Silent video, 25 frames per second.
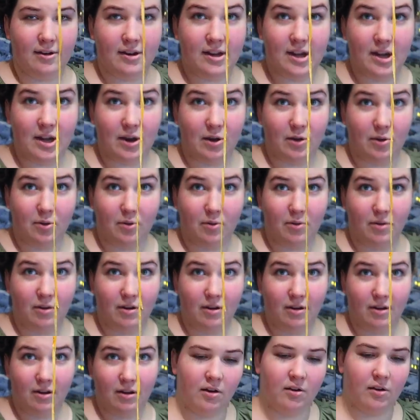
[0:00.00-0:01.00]
Ew.
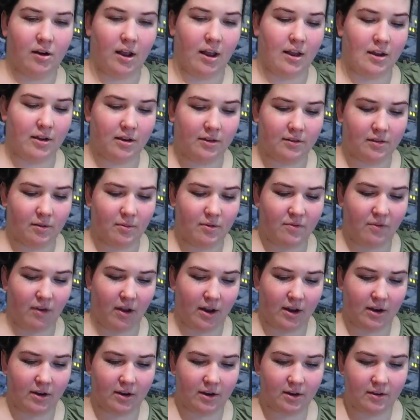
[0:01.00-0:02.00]
Okay, it's gonna be
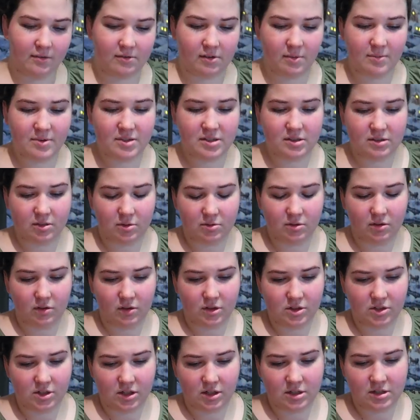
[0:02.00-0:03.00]
fine. It's gonna be so
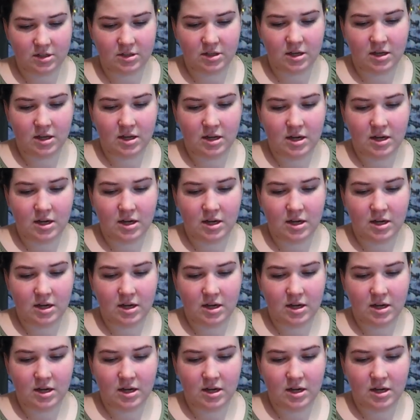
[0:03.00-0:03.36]
delicious.